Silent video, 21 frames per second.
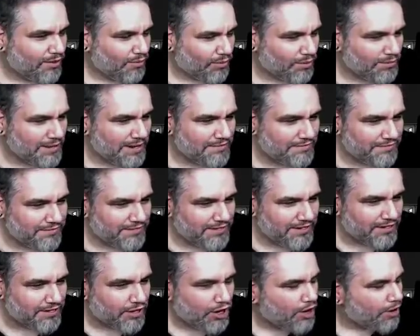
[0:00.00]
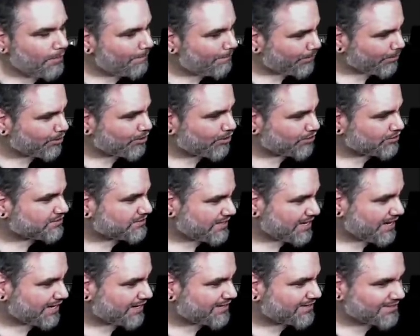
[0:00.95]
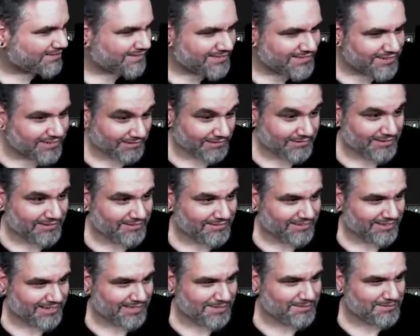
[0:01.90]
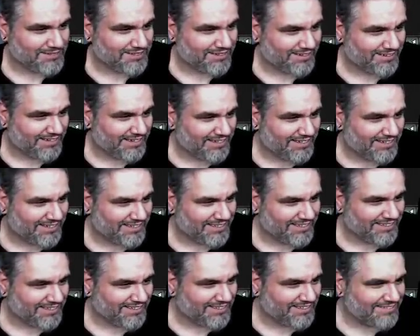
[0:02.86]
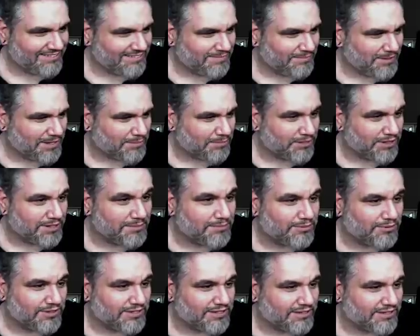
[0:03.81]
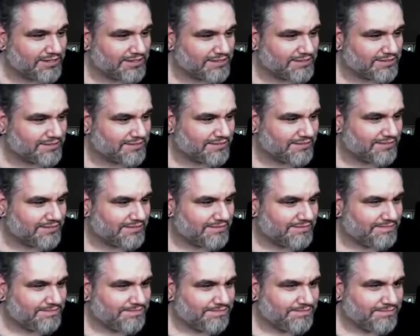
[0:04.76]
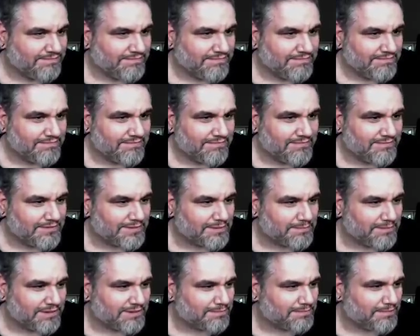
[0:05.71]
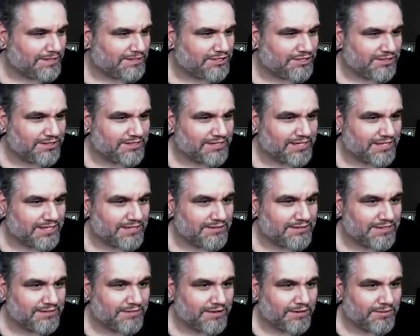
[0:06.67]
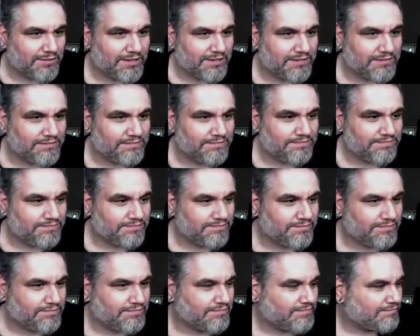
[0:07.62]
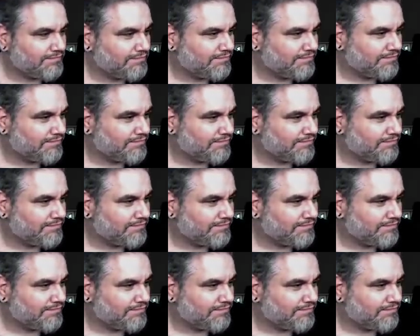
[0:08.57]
What are we having for dinner? Burgers, Nick. Oh, God, I'm sorry. I didn't know. I'm going to get a Breeding Pool here because... It's my choice. I can do whatever I want. Yeah, you can.